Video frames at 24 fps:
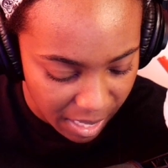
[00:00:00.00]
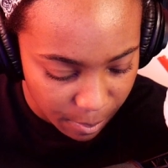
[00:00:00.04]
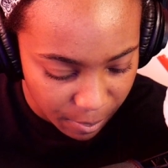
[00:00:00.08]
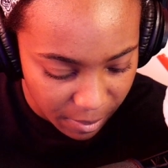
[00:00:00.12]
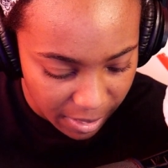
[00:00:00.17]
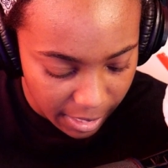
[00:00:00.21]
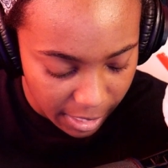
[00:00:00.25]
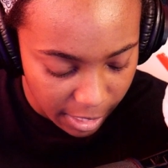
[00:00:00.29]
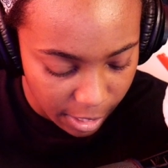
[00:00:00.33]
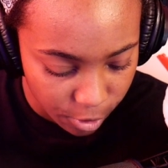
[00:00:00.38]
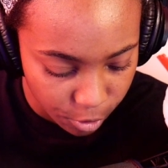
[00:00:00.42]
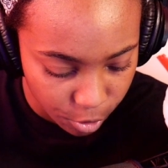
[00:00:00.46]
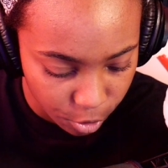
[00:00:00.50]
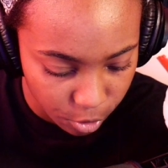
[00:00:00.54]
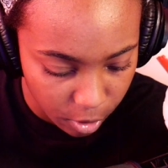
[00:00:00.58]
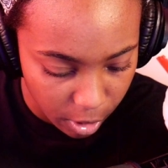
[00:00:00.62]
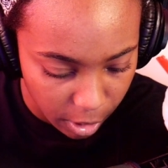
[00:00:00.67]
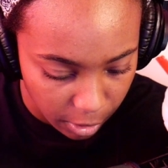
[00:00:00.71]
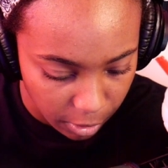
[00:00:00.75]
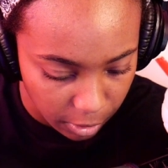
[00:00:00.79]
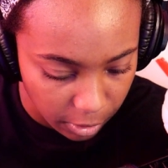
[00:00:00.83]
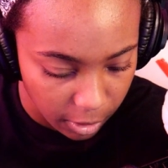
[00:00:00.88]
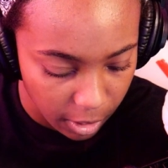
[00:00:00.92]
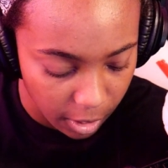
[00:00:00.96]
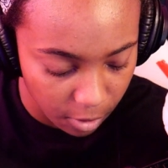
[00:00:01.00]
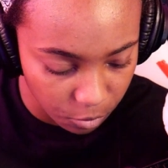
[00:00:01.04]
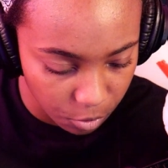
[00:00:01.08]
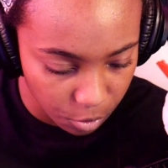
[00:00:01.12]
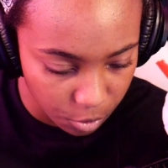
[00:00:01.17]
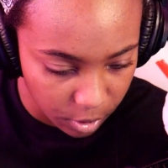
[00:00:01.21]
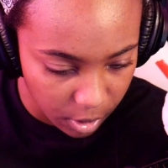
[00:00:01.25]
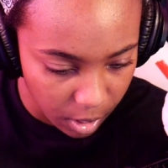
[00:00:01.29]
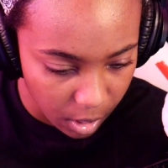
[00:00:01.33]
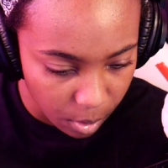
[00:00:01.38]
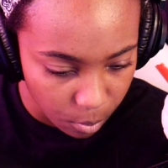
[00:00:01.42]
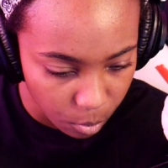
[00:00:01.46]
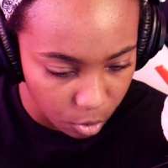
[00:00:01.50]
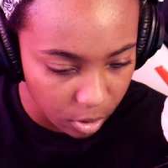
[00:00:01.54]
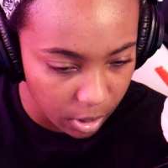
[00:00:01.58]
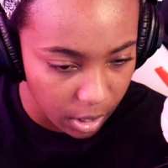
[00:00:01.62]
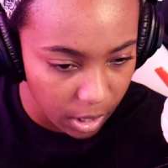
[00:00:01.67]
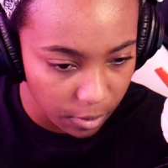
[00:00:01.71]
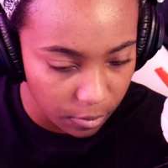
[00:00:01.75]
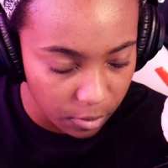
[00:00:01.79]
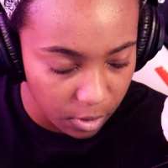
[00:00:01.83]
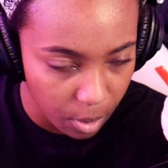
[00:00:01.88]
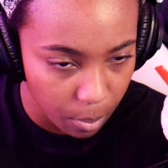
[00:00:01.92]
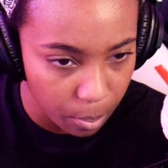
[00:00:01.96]
maybe either a level theme or
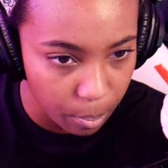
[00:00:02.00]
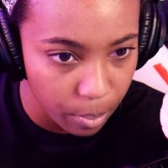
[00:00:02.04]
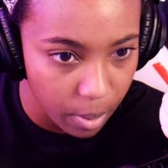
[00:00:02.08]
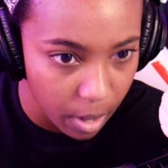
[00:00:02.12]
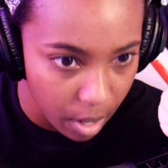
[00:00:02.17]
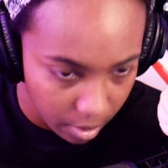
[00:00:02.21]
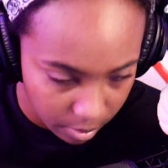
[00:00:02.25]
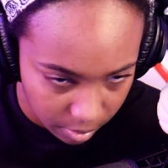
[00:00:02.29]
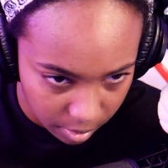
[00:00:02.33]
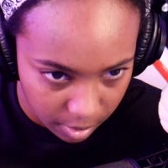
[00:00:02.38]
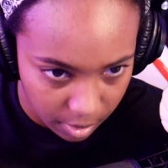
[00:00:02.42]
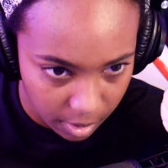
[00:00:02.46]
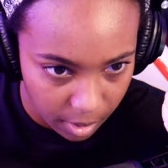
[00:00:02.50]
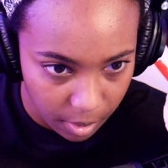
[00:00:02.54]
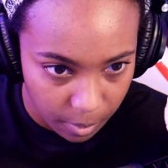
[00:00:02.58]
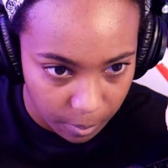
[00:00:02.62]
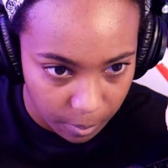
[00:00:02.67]
even a boss